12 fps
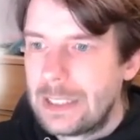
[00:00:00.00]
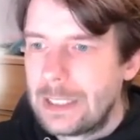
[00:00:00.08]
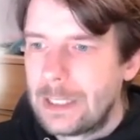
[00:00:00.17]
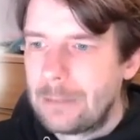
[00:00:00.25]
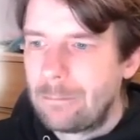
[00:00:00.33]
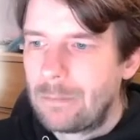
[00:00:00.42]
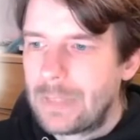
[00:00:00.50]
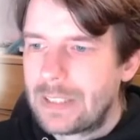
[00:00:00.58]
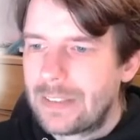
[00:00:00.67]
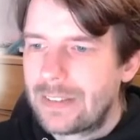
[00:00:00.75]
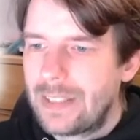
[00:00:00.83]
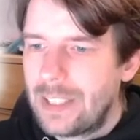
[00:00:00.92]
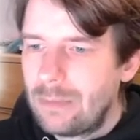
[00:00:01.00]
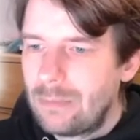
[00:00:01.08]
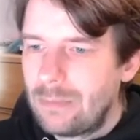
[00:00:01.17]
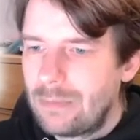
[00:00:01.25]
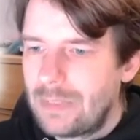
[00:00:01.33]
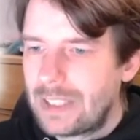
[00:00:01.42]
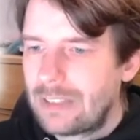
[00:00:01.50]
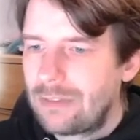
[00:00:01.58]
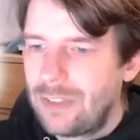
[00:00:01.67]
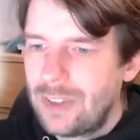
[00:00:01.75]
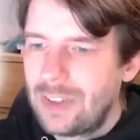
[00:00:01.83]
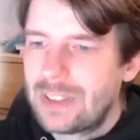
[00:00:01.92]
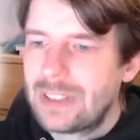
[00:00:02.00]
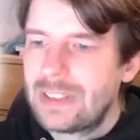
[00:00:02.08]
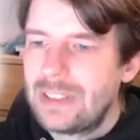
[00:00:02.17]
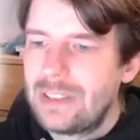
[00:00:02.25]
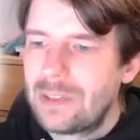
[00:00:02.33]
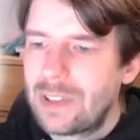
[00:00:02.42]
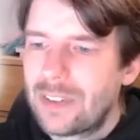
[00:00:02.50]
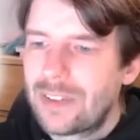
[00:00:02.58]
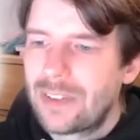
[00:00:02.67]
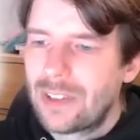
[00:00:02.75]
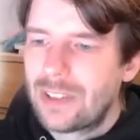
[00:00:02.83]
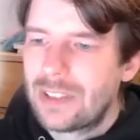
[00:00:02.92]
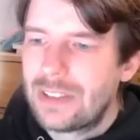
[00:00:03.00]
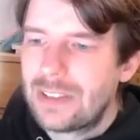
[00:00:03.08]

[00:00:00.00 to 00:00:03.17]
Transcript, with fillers: Um, the same like physical E1 circuit,